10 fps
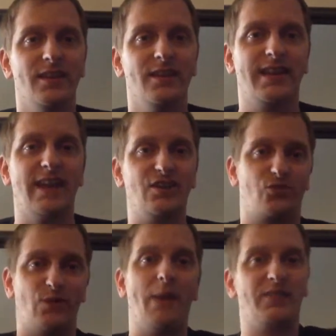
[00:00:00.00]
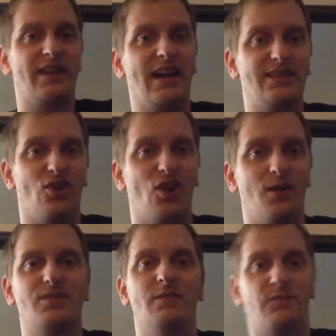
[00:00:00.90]
You can't just grab the guy's
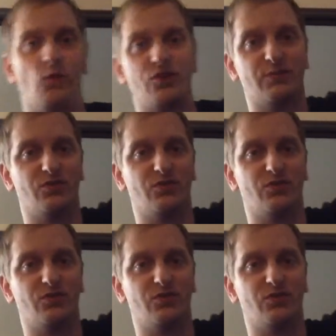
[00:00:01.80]
arms and force him to